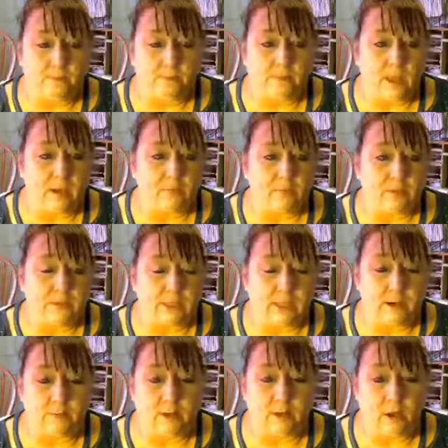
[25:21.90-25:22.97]
and we set
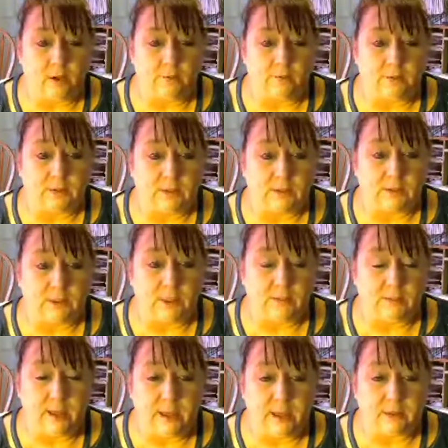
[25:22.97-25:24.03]
up my office in
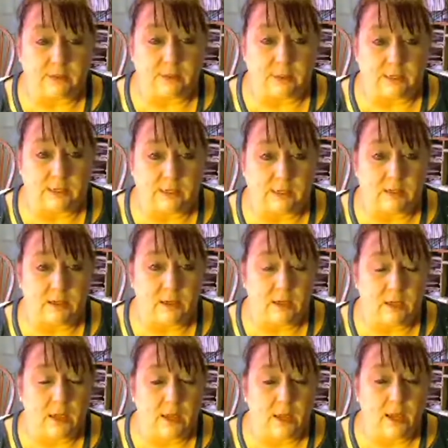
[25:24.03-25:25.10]
my house again,
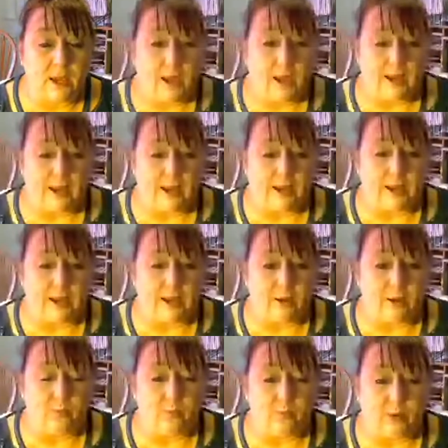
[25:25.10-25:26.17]
and I
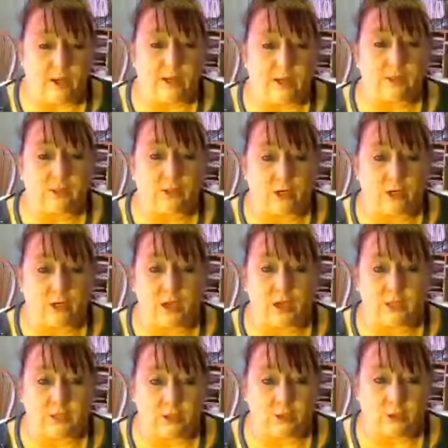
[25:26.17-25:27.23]
really started
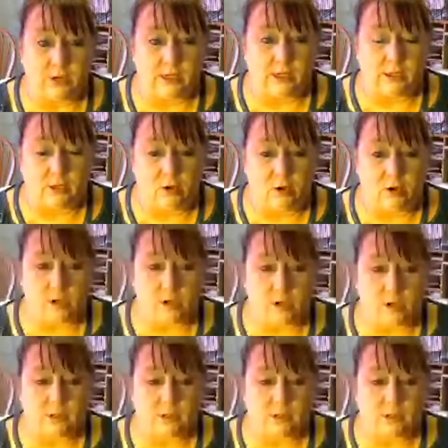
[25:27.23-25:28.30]
concentrating
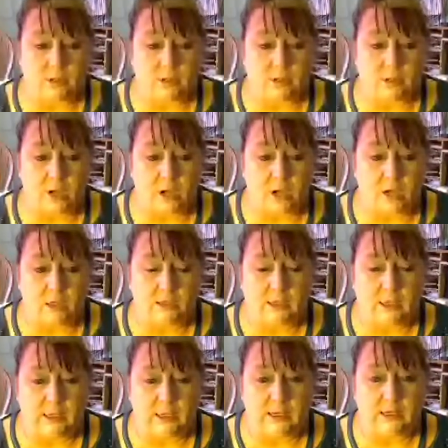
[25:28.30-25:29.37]
on
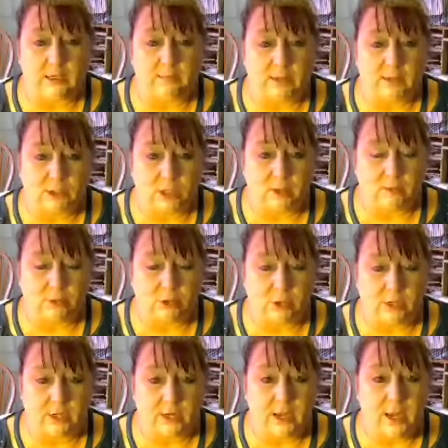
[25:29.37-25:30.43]
getting my shop
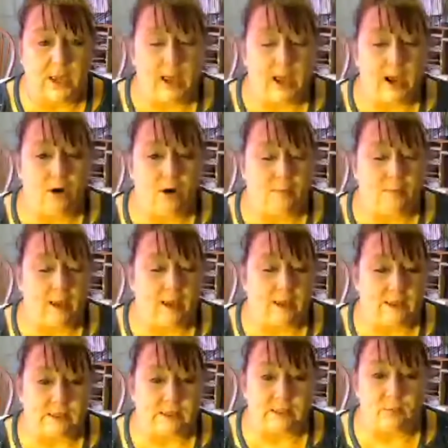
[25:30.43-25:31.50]
straight. I heard about
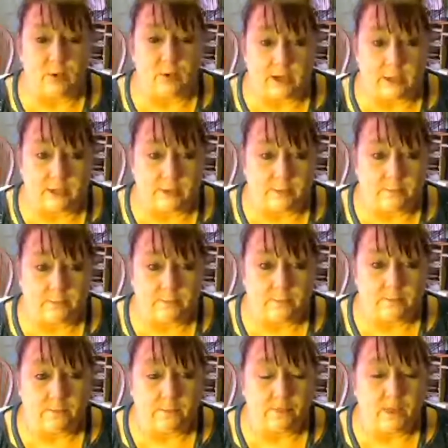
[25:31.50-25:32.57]
Etsy Rank,
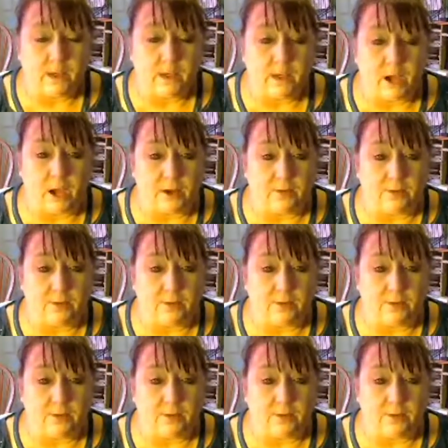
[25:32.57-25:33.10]
got on